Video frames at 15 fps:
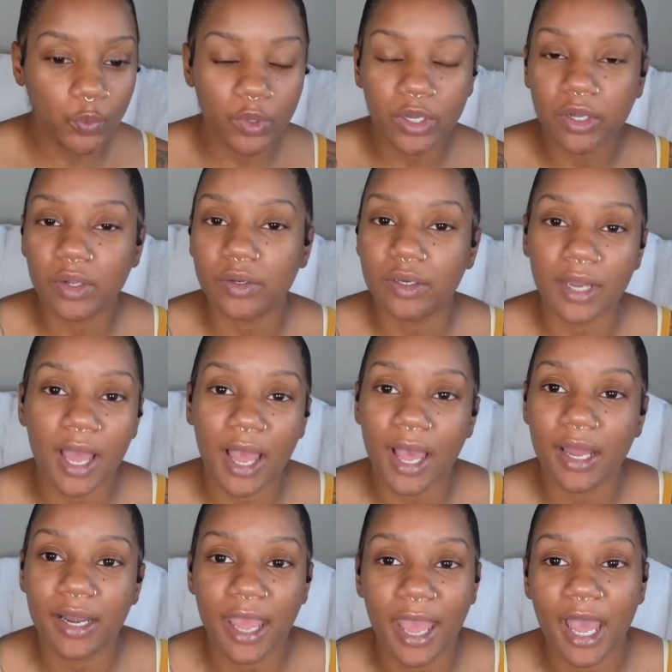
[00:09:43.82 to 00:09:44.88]
will
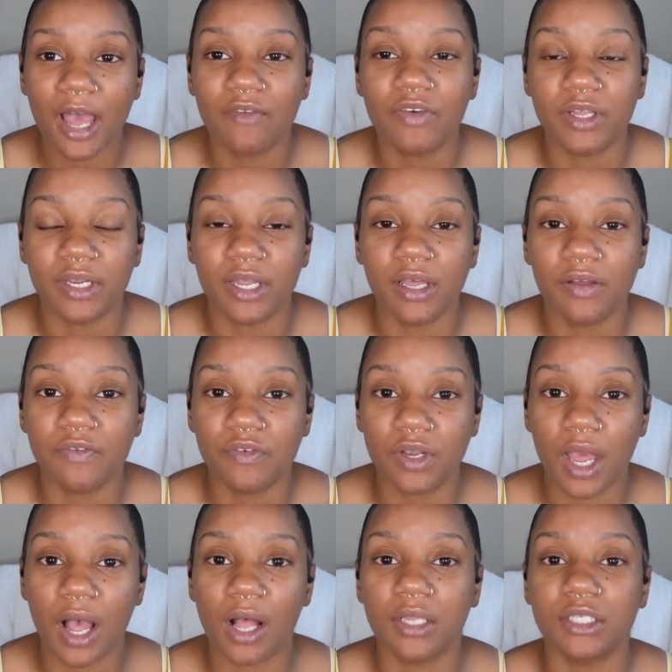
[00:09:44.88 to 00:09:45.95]
not have enough
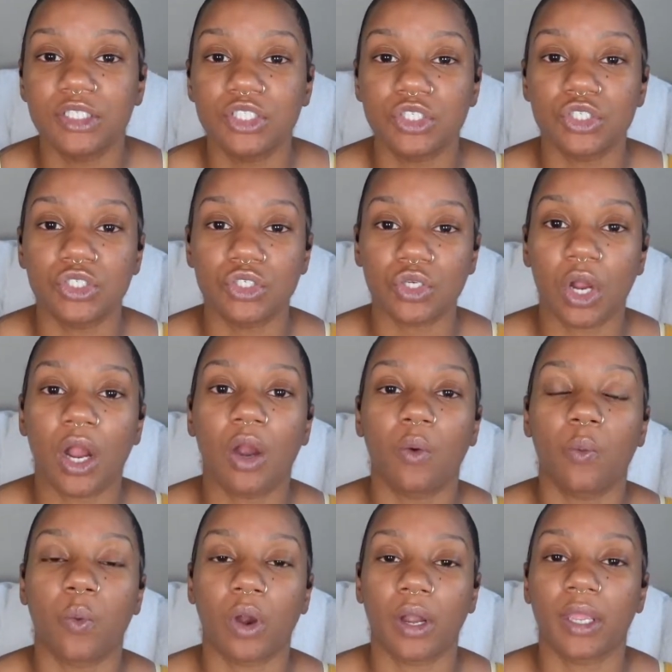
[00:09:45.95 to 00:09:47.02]
knowledge to start
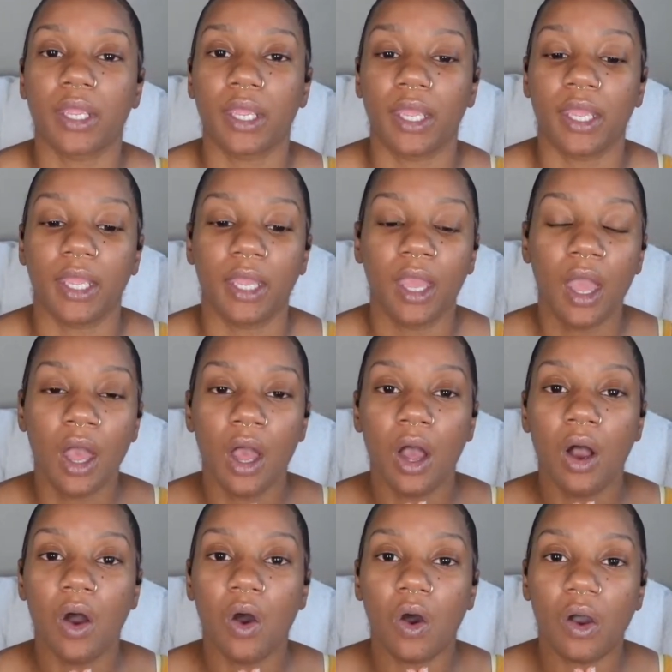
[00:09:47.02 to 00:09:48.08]
working
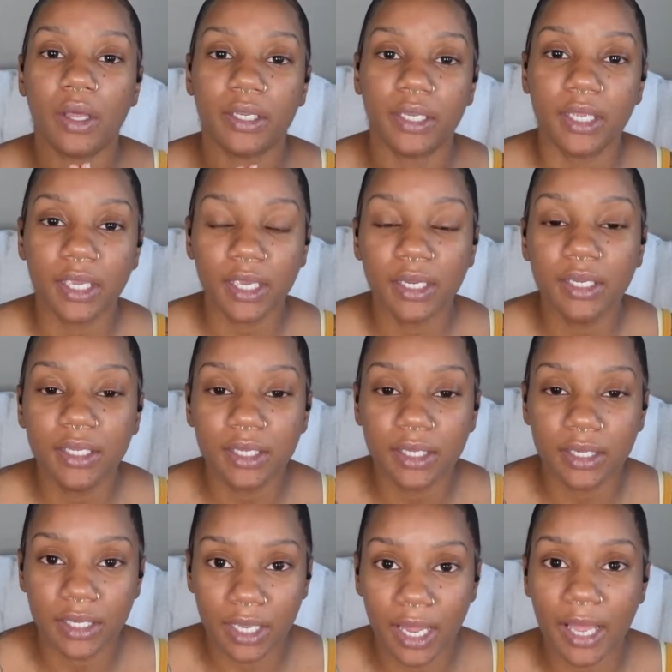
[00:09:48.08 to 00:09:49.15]
on any
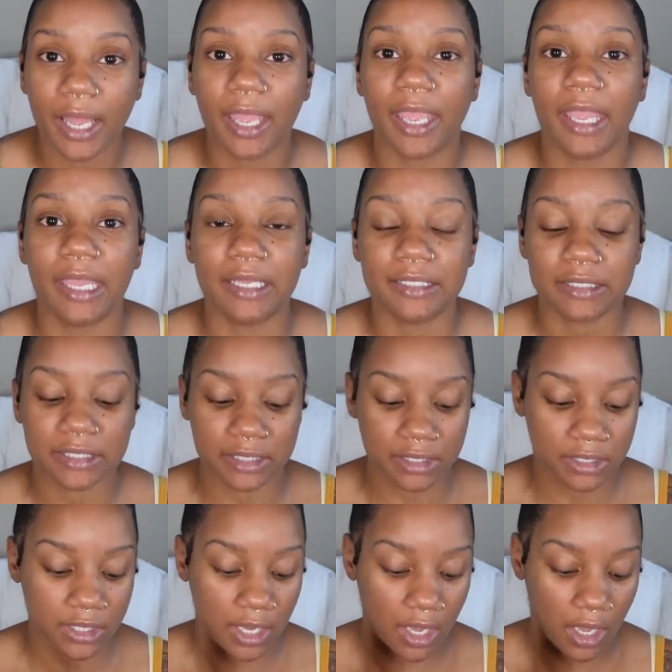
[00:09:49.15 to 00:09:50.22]

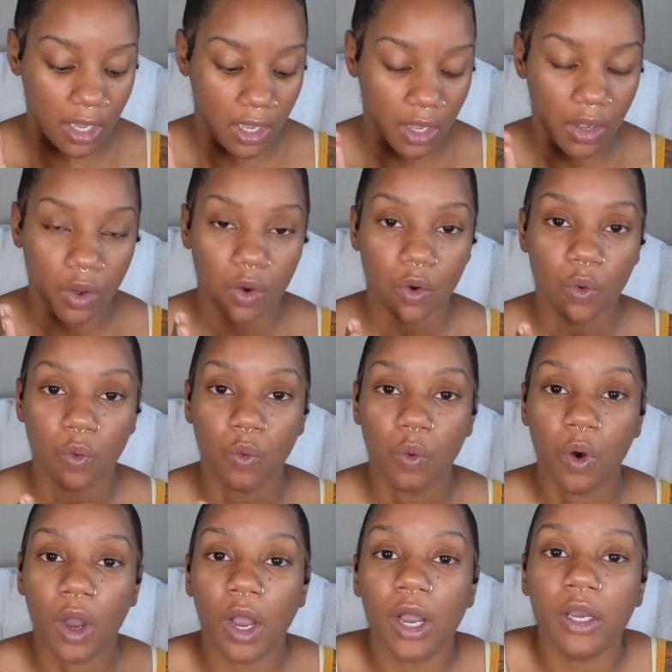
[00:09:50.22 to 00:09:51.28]
clients
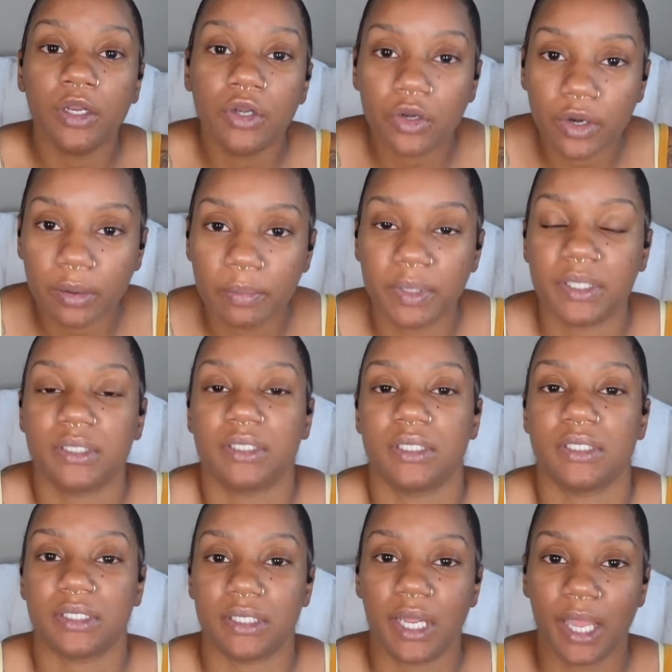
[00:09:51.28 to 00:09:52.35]
under a
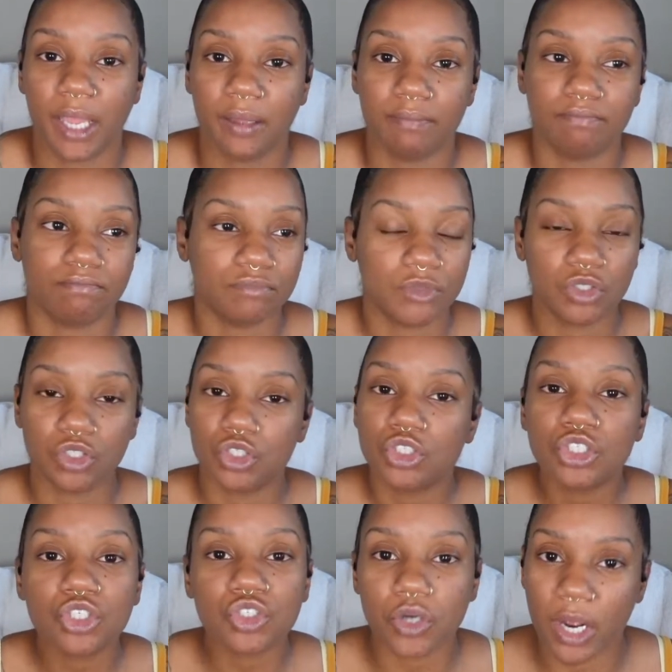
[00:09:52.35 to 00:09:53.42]
business name.
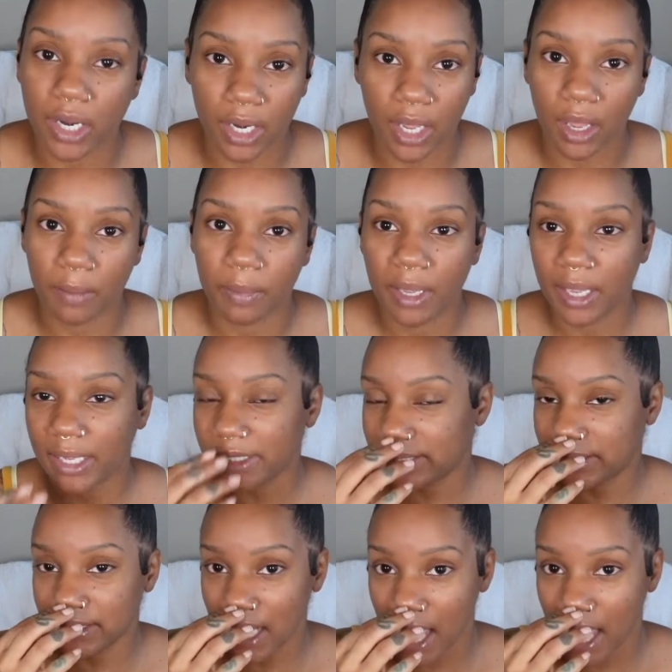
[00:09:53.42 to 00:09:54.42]
Straight up. It's